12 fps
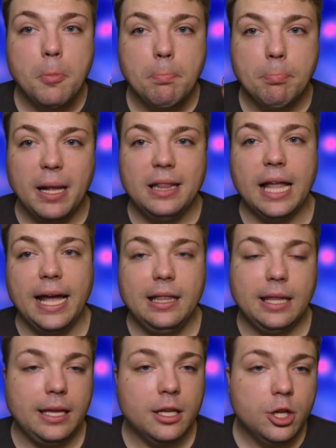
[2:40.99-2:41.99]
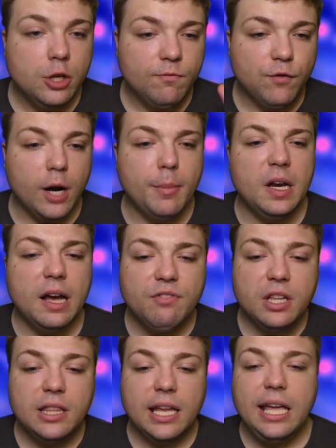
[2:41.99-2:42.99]
but lightly. Firm enough
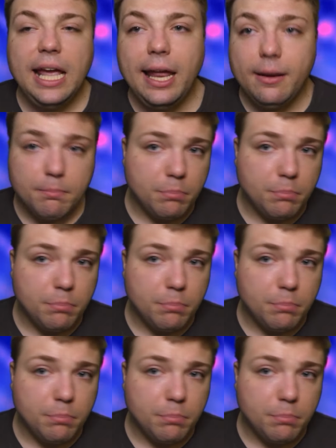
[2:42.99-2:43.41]
that they can't